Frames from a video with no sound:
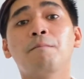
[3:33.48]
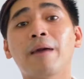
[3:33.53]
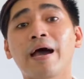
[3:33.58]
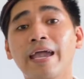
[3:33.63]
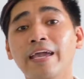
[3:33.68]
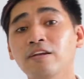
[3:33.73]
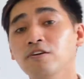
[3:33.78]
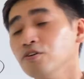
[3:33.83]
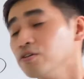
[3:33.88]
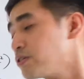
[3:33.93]

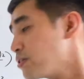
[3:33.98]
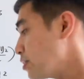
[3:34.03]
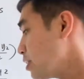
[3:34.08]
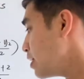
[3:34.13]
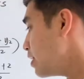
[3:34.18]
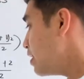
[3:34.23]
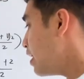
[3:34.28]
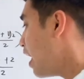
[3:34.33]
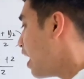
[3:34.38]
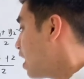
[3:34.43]
minus
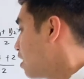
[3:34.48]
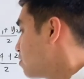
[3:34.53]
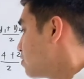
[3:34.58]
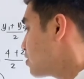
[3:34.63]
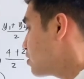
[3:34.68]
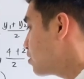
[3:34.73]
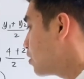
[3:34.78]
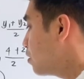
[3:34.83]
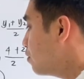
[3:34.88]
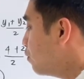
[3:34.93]
3
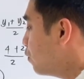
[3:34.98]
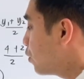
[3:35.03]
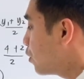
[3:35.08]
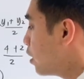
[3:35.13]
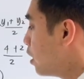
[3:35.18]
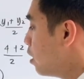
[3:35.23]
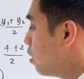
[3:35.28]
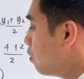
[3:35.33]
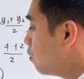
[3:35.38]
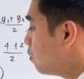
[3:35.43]
halves.
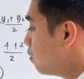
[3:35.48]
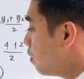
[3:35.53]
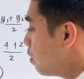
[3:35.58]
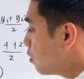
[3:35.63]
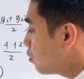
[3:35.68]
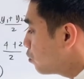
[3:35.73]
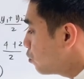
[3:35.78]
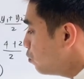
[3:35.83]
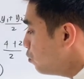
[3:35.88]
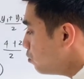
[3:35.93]
Therefore,
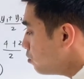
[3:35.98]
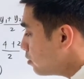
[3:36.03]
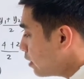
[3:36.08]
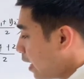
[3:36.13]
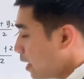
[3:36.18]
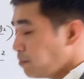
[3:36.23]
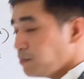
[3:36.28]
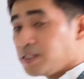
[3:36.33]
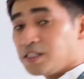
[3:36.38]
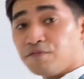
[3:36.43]
2
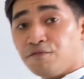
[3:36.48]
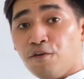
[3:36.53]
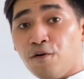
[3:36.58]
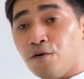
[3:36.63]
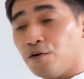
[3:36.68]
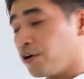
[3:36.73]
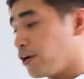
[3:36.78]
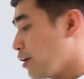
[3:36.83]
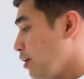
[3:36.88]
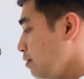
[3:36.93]
times
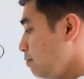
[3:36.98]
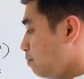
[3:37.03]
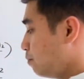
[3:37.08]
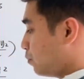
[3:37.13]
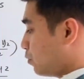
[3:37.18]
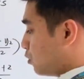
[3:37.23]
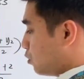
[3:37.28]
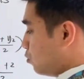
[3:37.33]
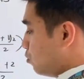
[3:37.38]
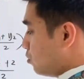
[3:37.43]

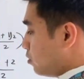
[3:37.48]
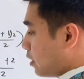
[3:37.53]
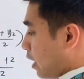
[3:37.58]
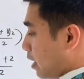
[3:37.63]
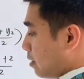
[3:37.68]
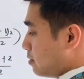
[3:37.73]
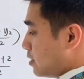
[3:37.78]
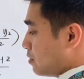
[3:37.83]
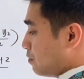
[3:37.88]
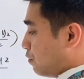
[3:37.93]

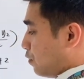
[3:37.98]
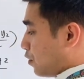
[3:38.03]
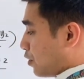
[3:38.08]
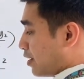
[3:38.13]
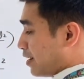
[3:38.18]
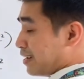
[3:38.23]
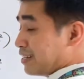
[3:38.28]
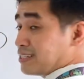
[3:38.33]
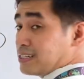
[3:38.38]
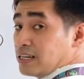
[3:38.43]

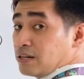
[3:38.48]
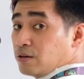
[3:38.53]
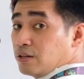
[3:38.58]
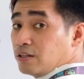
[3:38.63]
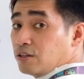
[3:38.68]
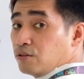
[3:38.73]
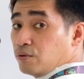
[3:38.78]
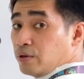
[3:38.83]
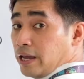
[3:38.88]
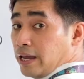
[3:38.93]
4 is
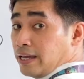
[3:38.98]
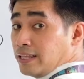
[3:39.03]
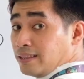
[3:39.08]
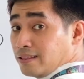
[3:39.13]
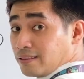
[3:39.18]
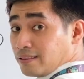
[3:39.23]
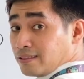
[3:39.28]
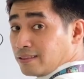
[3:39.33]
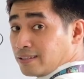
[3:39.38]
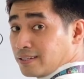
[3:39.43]
equal to
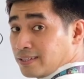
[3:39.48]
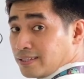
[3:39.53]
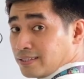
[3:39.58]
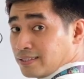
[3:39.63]
8.